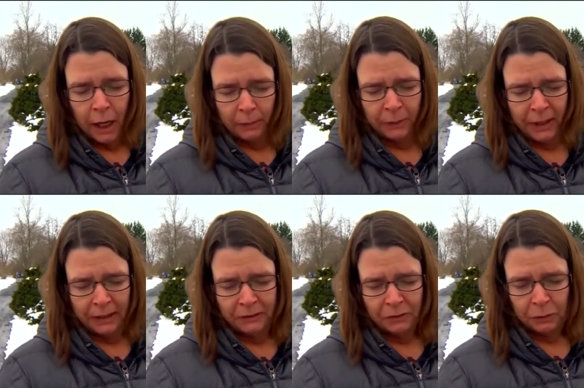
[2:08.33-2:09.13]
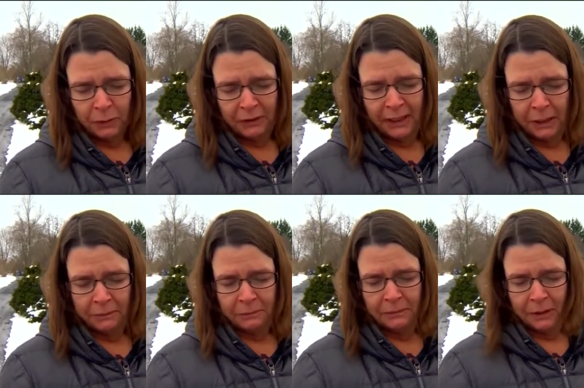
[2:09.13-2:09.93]
Our prayers are with
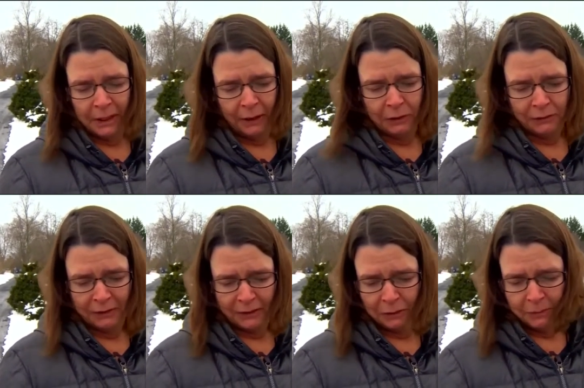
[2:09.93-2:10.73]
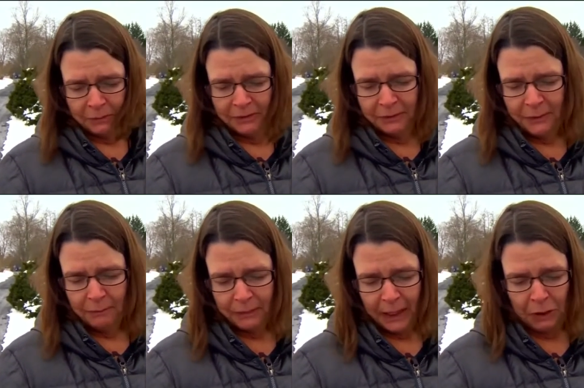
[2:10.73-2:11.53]
him, the other victims,
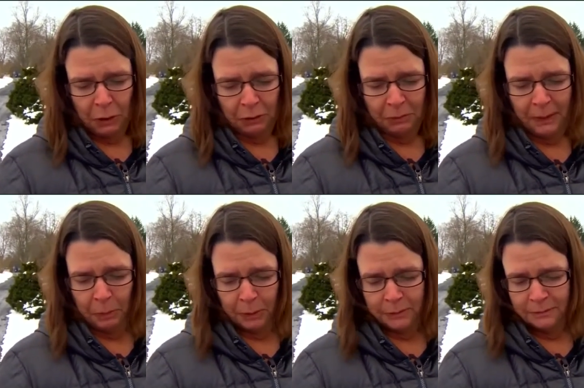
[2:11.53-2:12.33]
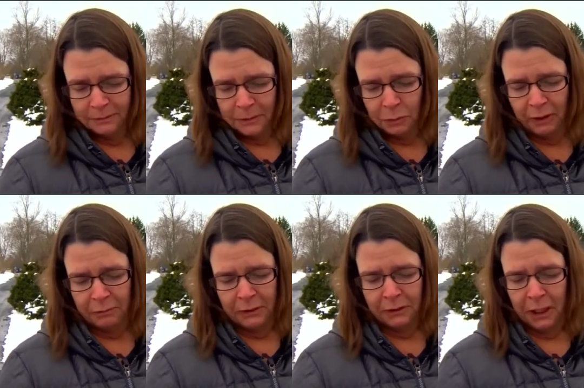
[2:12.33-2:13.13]
and all the people who
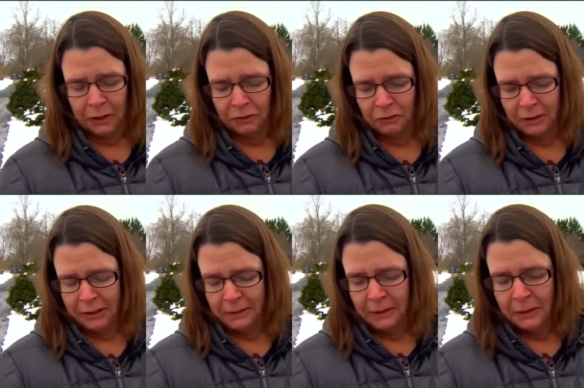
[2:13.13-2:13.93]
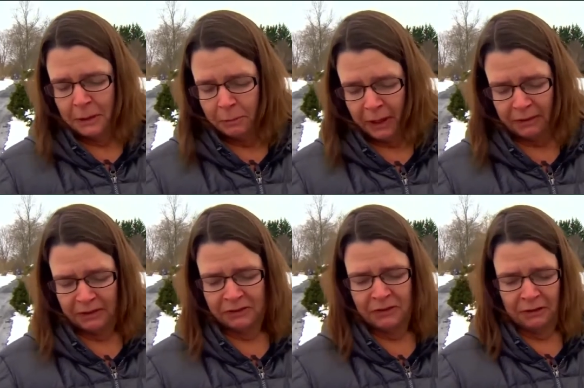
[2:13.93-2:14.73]
have been touched by
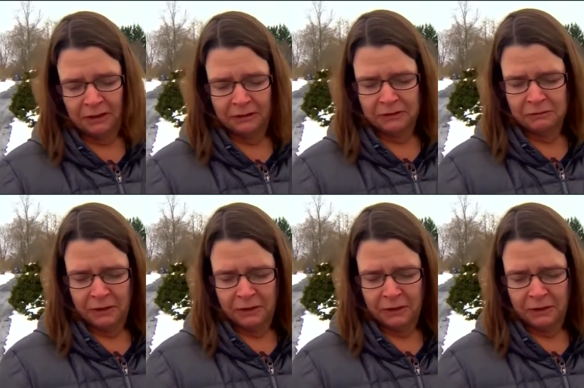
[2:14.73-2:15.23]
this senseless